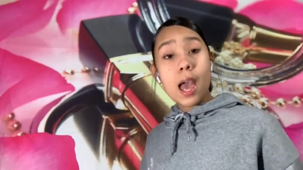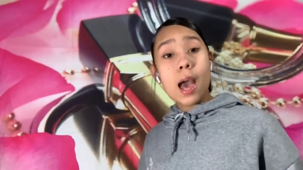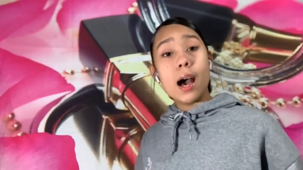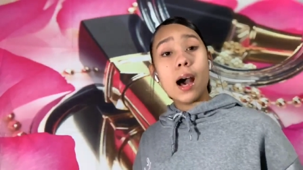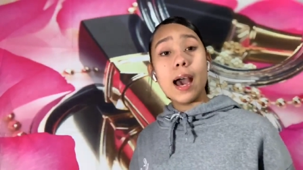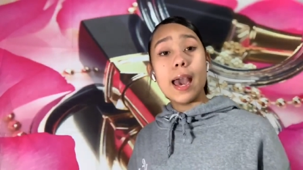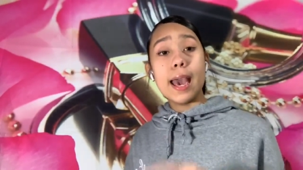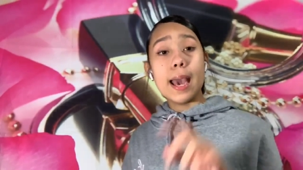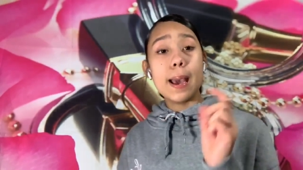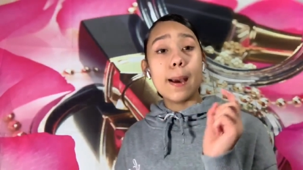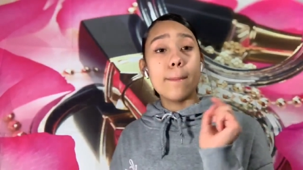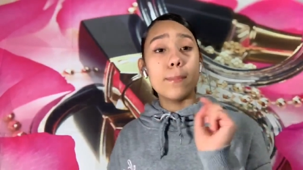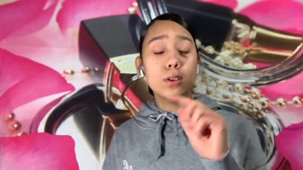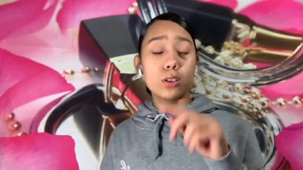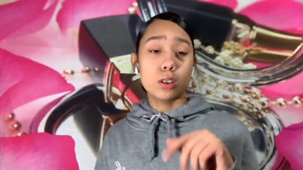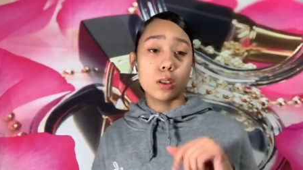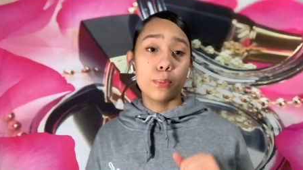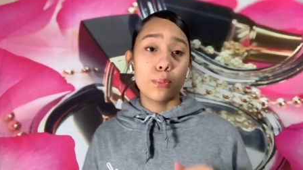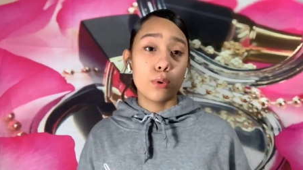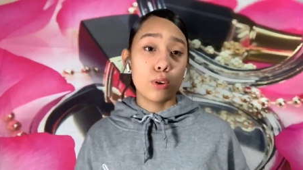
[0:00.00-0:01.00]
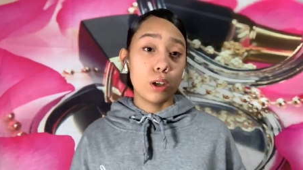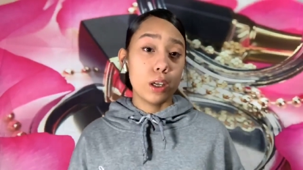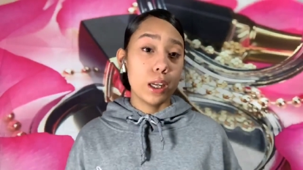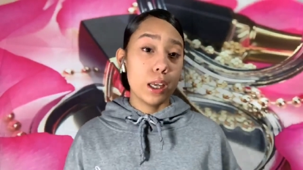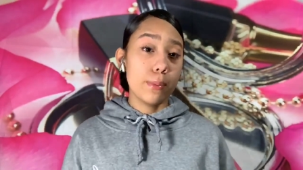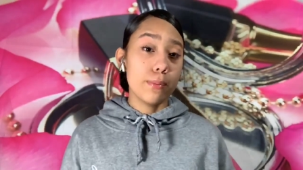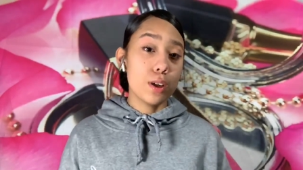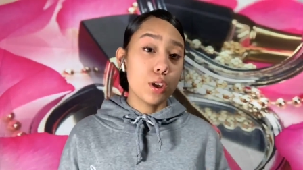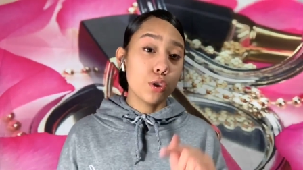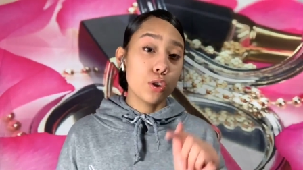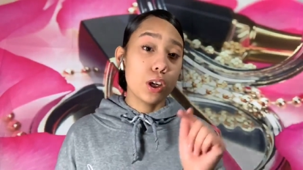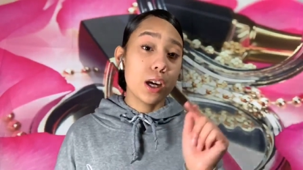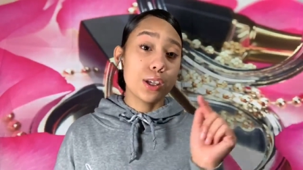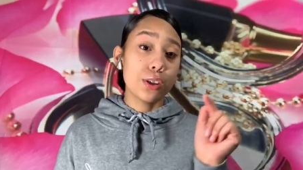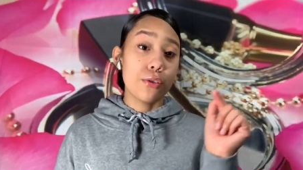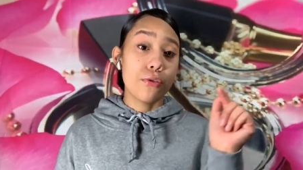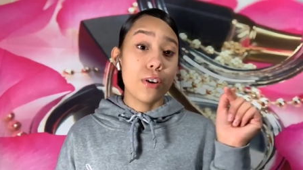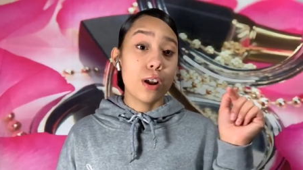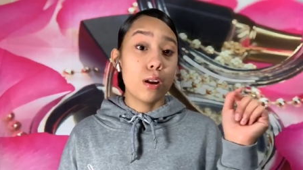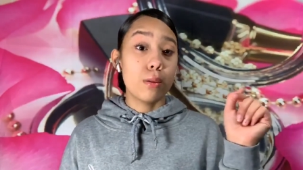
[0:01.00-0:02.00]
And most importantly, make sure you guys
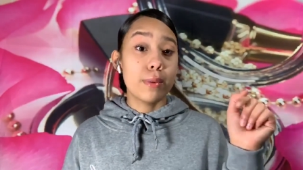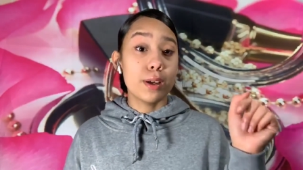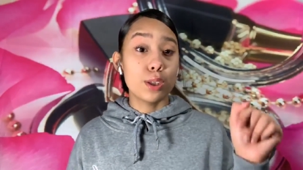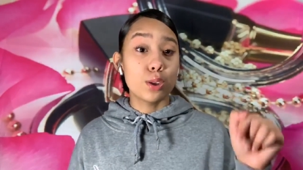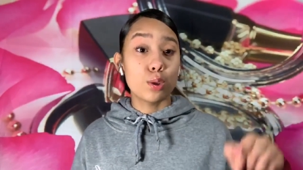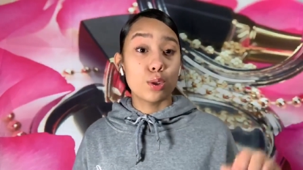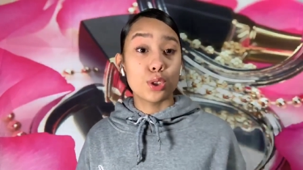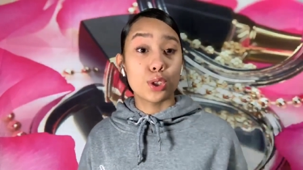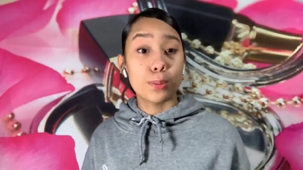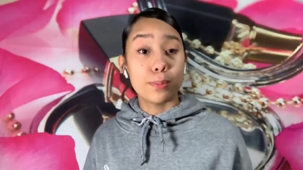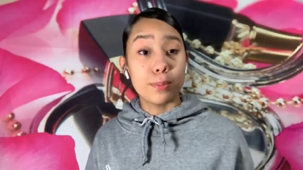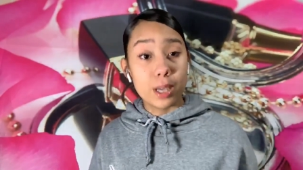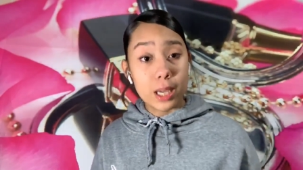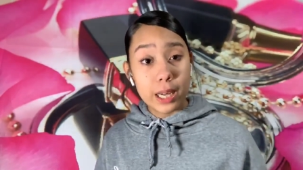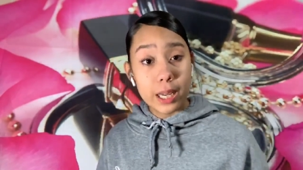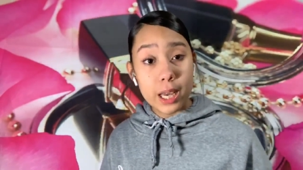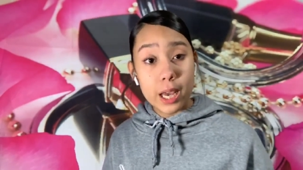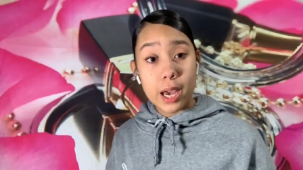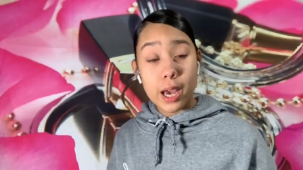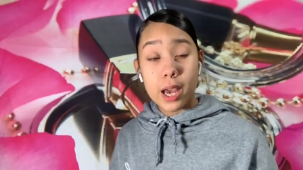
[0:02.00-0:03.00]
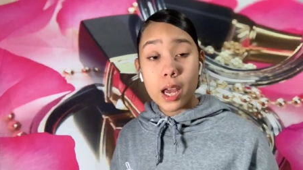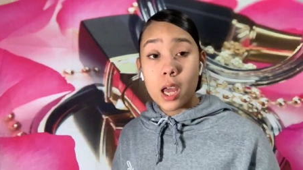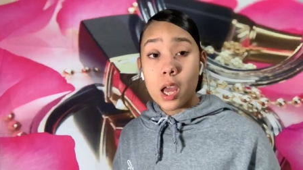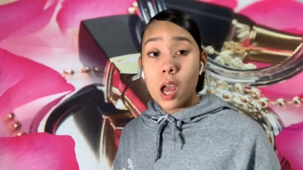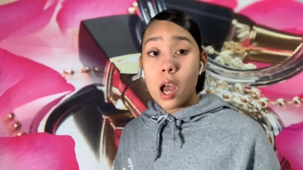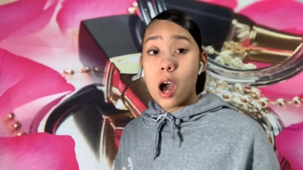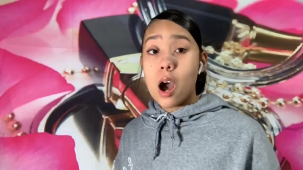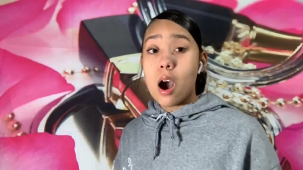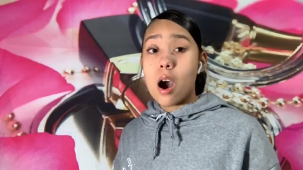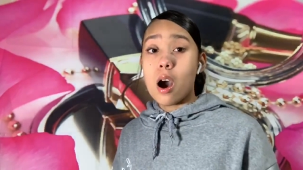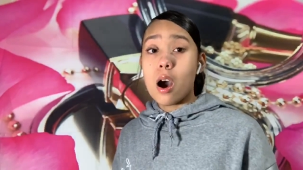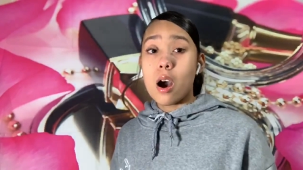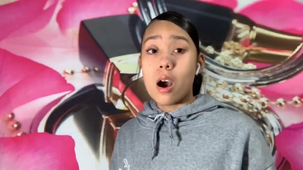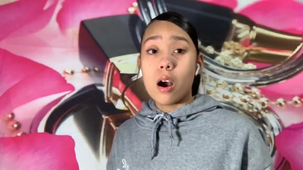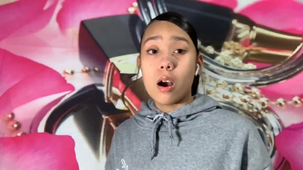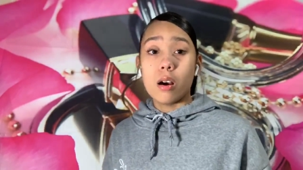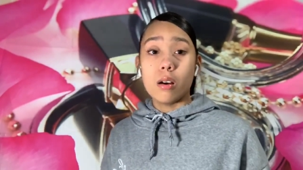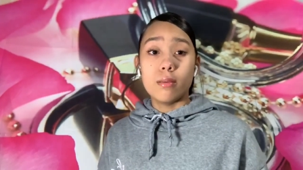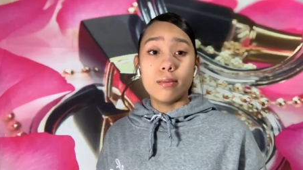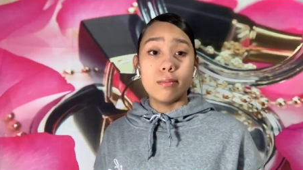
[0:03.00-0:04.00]
are following my social media,
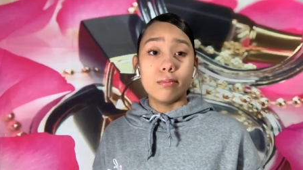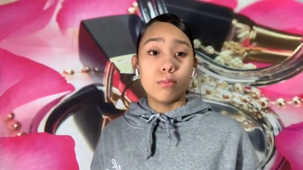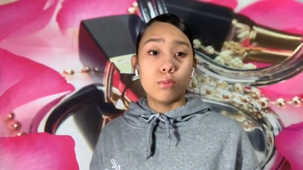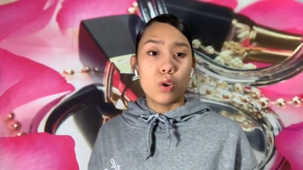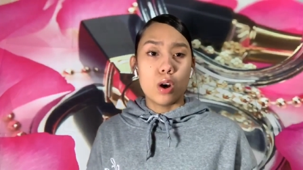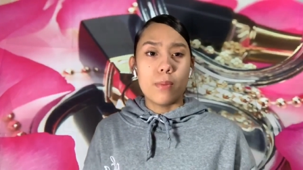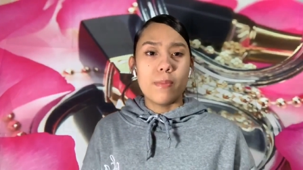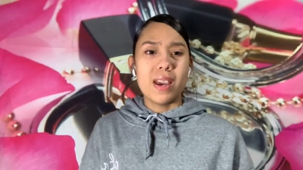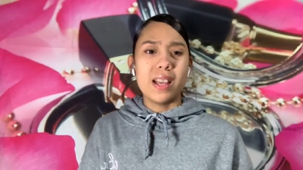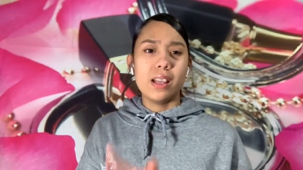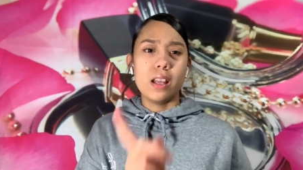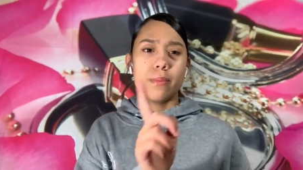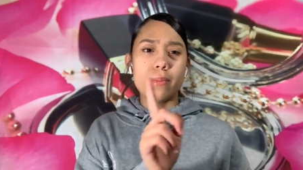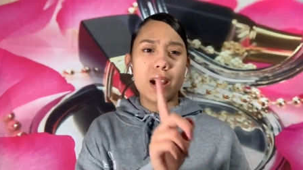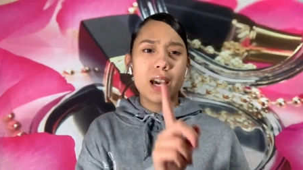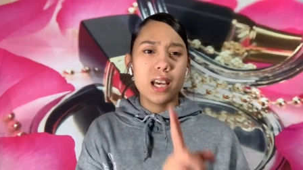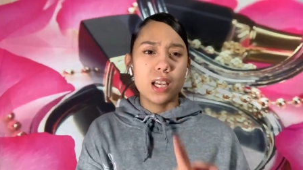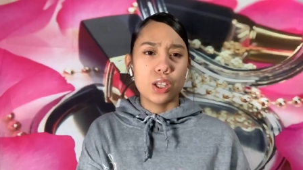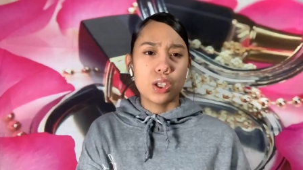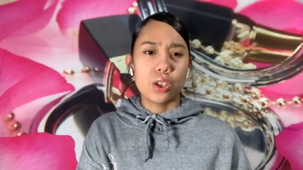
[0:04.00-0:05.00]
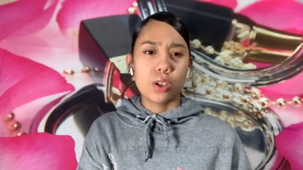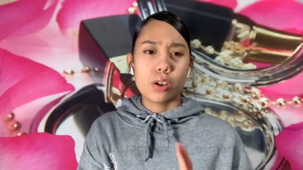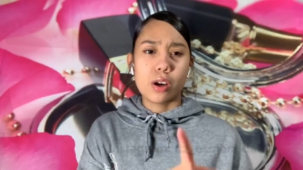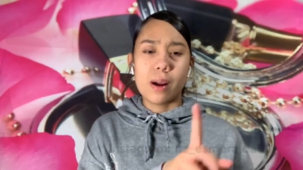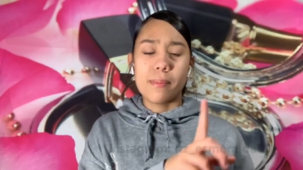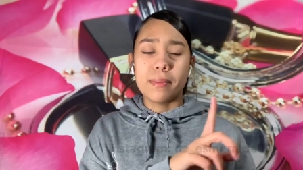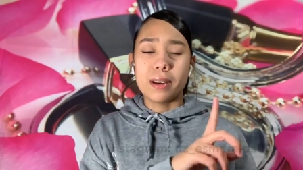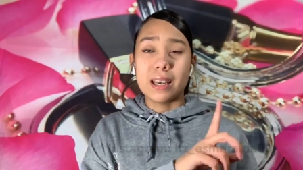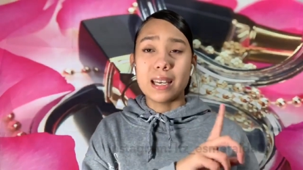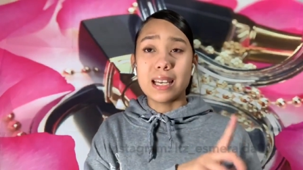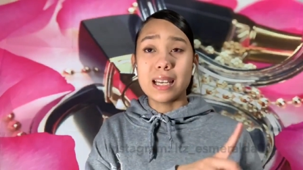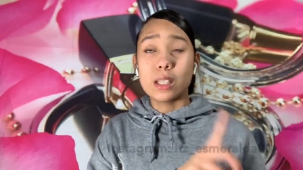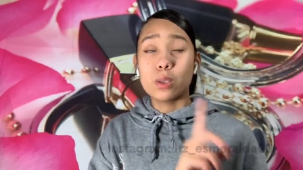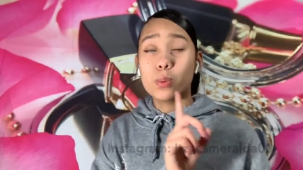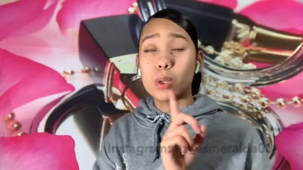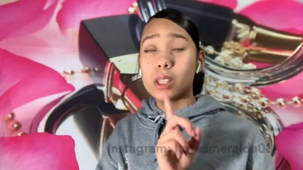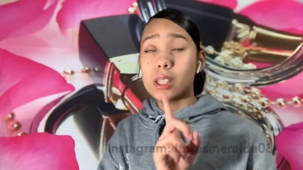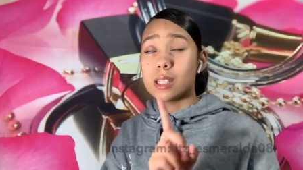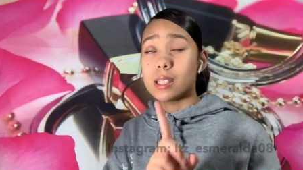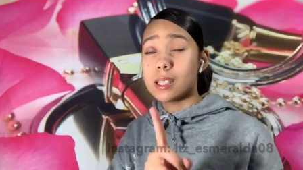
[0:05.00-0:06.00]
well, mainly my Instagram. My it's
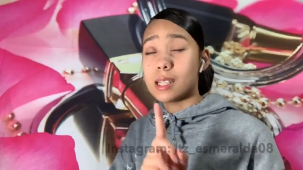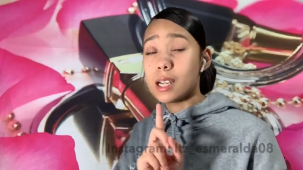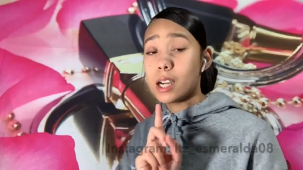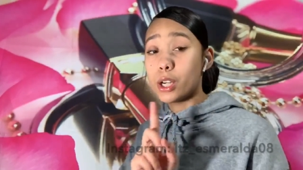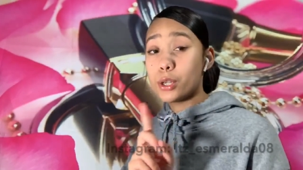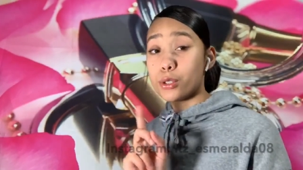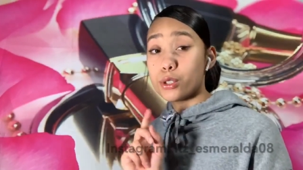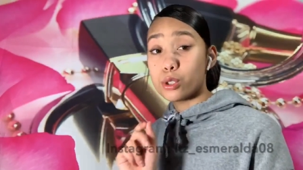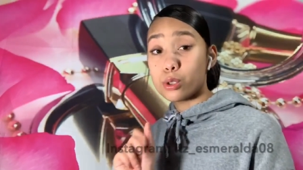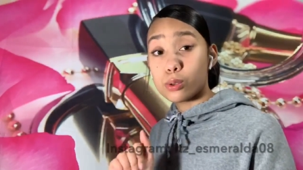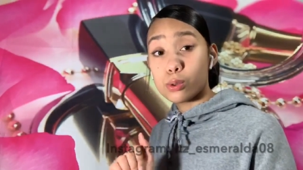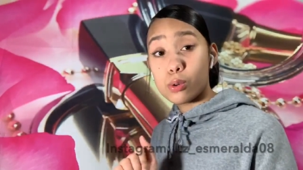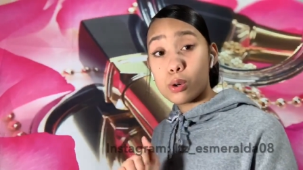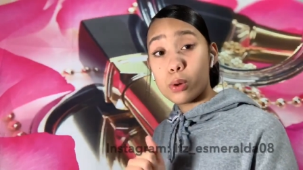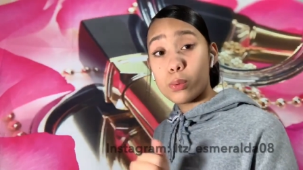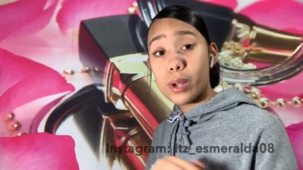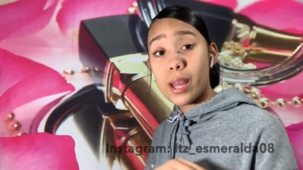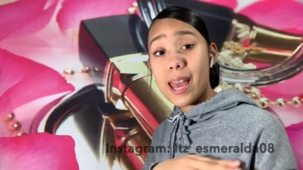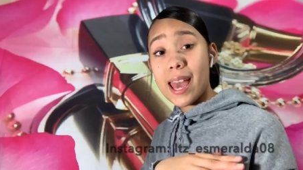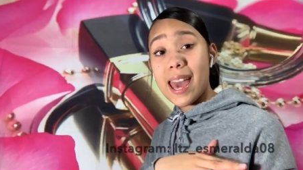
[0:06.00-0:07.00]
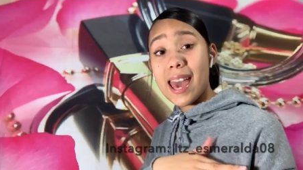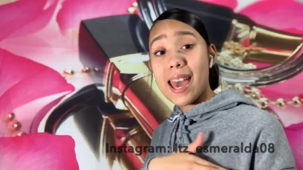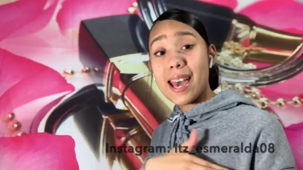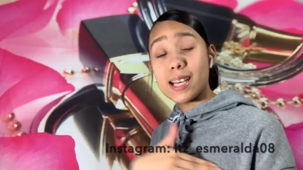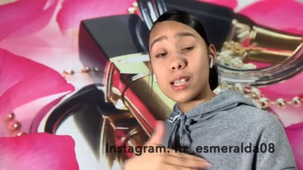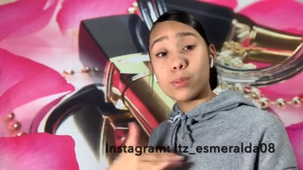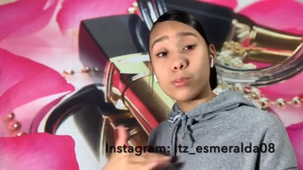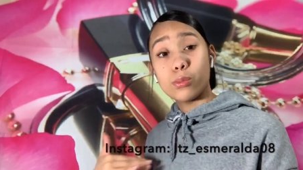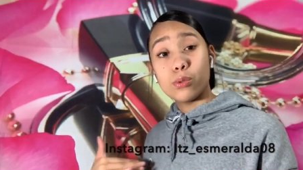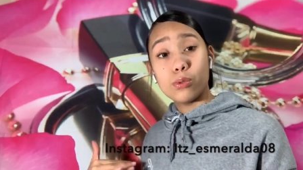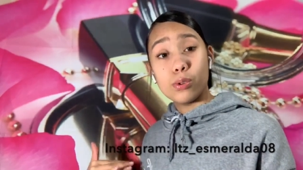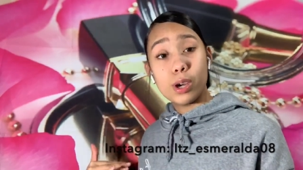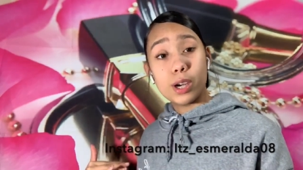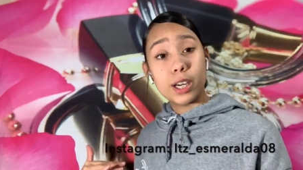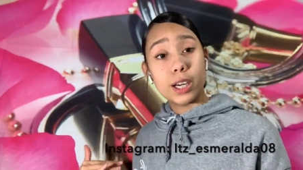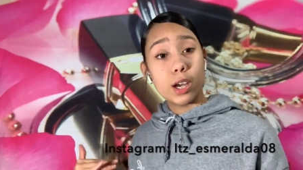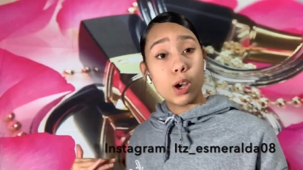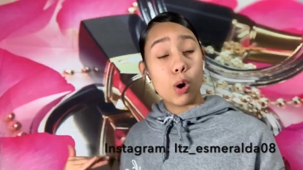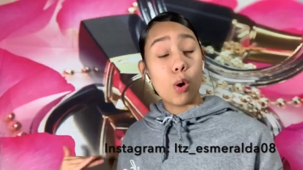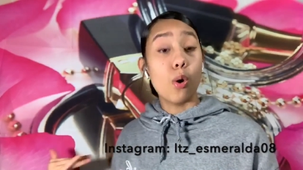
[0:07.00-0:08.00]
with the Z
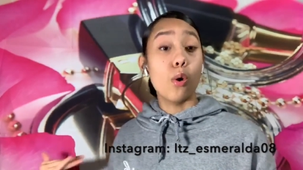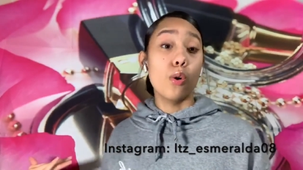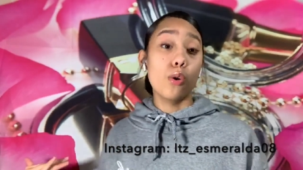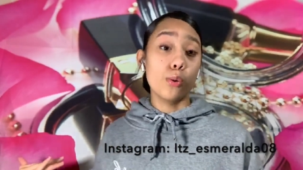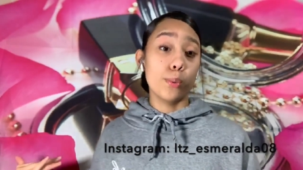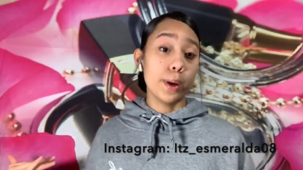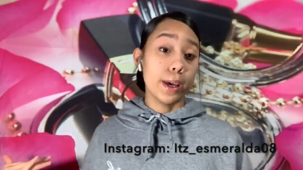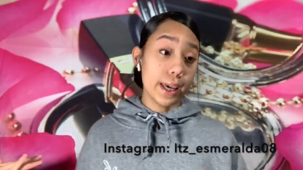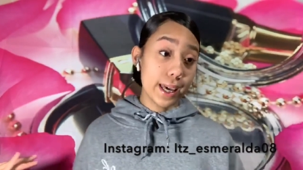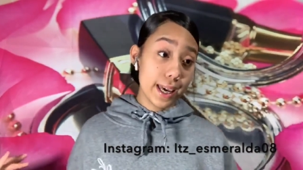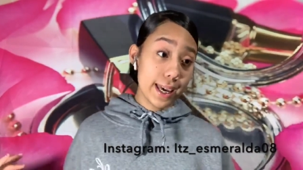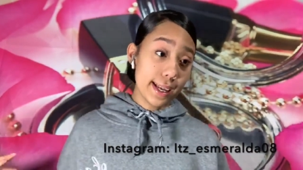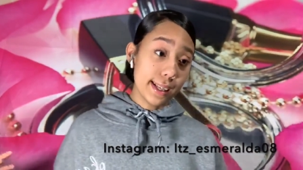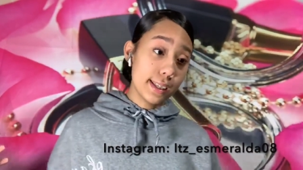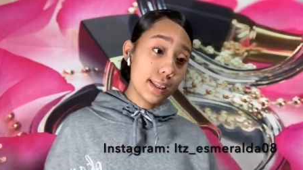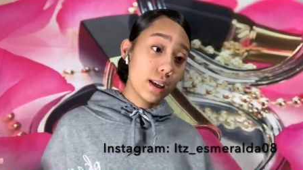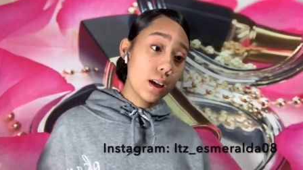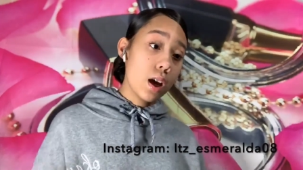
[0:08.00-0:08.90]
Esmeralda08.